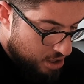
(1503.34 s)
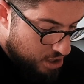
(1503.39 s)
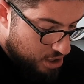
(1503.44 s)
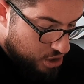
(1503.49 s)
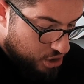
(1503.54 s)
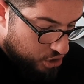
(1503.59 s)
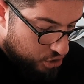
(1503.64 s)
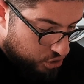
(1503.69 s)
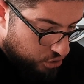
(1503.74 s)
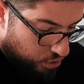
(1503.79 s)

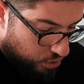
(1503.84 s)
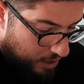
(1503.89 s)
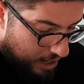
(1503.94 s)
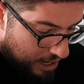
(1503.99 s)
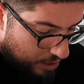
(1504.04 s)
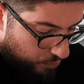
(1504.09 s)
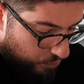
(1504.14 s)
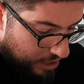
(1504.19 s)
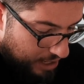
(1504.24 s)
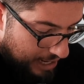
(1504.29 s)
So I
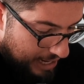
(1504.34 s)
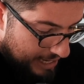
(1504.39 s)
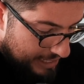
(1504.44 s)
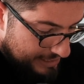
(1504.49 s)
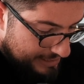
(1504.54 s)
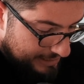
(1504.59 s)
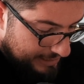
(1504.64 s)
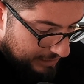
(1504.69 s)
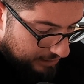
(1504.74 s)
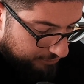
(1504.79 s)

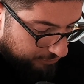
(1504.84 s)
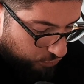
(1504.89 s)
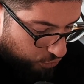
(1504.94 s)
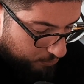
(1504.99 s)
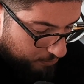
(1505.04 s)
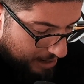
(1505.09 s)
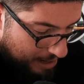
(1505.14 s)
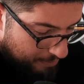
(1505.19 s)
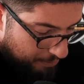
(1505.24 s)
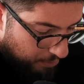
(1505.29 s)
realized that for
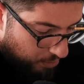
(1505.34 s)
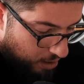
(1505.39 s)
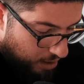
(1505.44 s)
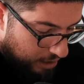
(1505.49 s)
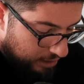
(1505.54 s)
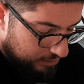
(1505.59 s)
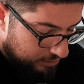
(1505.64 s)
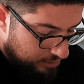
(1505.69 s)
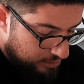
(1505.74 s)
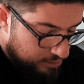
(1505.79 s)
my
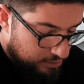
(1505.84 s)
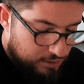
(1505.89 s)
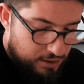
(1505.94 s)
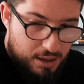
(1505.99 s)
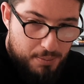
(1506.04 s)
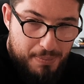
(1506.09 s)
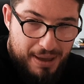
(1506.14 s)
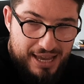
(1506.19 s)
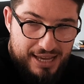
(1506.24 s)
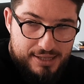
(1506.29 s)
product, the
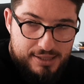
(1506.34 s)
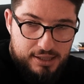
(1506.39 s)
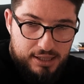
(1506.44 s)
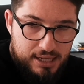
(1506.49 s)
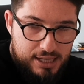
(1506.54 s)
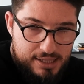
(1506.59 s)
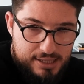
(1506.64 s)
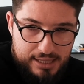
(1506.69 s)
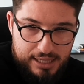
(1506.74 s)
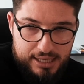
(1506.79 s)
best
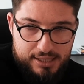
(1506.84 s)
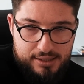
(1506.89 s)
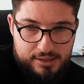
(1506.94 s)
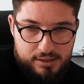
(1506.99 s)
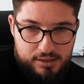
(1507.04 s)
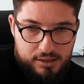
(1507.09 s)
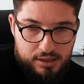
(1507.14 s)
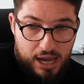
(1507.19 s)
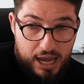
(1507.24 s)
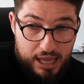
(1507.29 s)
is this.
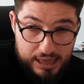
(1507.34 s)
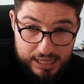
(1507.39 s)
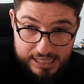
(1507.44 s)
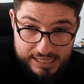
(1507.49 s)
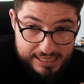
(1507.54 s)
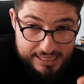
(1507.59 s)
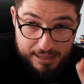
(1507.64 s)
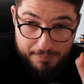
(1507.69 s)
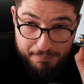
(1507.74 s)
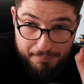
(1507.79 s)
And this
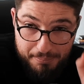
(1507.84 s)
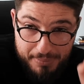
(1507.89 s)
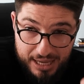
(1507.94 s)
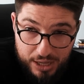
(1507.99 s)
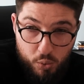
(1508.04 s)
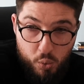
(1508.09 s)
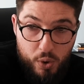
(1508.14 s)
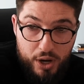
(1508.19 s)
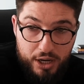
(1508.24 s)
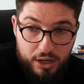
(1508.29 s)
is a big
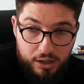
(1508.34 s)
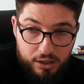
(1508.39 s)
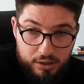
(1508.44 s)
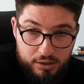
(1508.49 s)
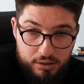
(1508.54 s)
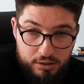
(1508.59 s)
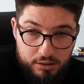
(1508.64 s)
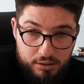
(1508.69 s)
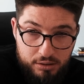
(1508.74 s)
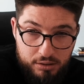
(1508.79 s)
win.
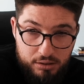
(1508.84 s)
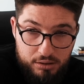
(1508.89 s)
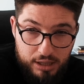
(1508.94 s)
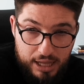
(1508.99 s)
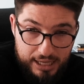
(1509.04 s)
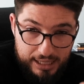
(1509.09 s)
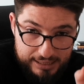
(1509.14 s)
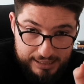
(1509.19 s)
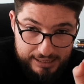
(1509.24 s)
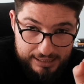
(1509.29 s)

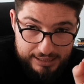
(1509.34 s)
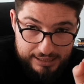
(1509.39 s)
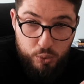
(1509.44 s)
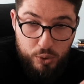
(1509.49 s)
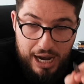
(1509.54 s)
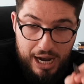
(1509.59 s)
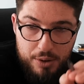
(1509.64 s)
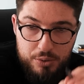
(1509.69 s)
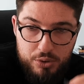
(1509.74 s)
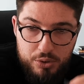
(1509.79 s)
Like, this will
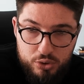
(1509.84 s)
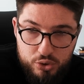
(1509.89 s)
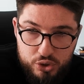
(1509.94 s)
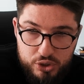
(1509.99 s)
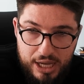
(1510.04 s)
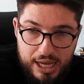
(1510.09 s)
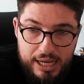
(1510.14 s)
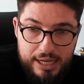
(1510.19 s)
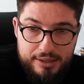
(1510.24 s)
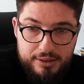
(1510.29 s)
allow you to
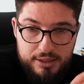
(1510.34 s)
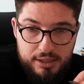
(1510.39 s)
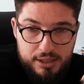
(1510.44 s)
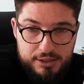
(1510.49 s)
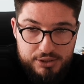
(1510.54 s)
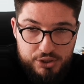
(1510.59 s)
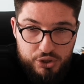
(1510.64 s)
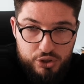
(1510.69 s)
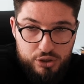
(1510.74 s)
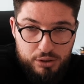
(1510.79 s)
scale until a
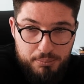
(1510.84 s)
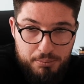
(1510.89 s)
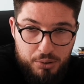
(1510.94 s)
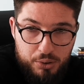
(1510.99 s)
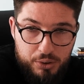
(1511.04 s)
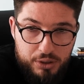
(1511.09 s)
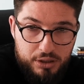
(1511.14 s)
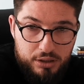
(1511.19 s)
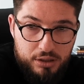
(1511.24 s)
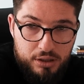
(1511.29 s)
certain
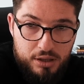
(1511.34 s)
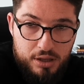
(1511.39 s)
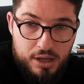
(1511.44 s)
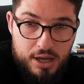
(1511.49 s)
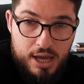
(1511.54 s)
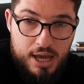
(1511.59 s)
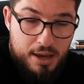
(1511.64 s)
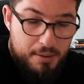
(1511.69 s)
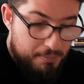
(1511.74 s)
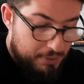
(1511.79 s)
point.
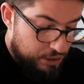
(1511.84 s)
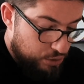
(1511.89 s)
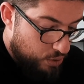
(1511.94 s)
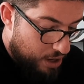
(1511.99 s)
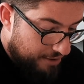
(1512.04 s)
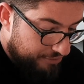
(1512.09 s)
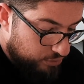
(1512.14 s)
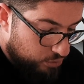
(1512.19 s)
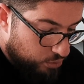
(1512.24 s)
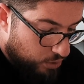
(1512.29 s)
But you
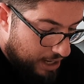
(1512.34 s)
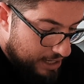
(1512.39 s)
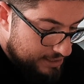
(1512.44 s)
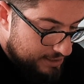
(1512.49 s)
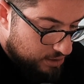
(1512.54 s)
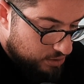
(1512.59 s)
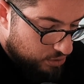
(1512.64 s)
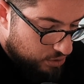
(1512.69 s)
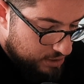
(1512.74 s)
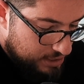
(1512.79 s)
have to
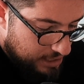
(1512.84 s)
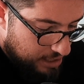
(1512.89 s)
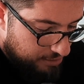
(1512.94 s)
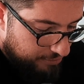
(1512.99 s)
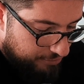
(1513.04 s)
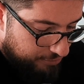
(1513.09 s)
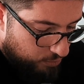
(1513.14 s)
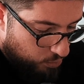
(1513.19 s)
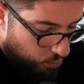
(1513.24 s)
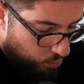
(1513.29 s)
ask
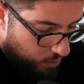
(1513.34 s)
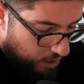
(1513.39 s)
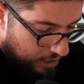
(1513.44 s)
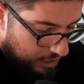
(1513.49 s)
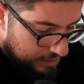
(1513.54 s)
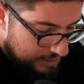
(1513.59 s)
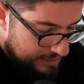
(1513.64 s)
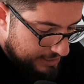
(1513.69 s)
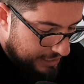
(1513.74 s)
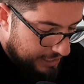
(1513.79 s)
yourself, what
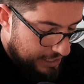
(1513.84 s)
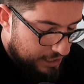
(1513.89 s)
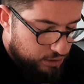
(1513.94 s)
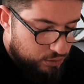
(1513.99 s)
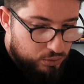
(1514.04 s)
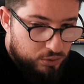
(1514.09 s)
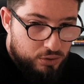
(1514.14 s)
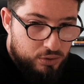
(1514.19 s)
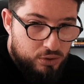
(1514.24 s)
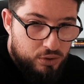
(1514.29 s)
else can I
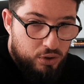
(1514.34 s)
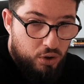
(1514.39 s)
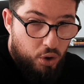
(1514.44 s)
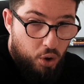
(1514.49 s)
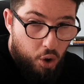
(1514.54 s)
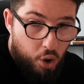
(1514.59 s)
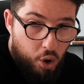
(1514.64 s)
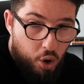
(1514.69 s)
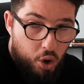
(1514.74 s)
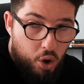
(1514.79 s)
do?
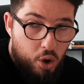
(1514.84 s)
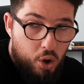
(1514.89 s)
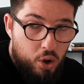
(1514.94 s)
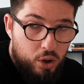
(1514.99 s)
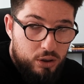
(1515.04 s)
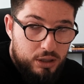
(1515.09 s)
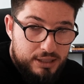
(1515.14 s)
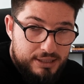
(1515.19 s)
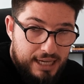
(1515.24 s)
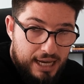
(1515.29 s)
All
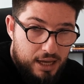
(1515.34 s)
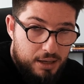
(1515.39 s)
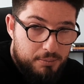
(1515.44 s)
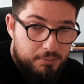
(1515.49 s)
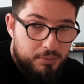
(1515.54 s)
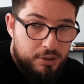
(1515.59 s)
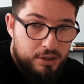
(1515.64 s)
the time.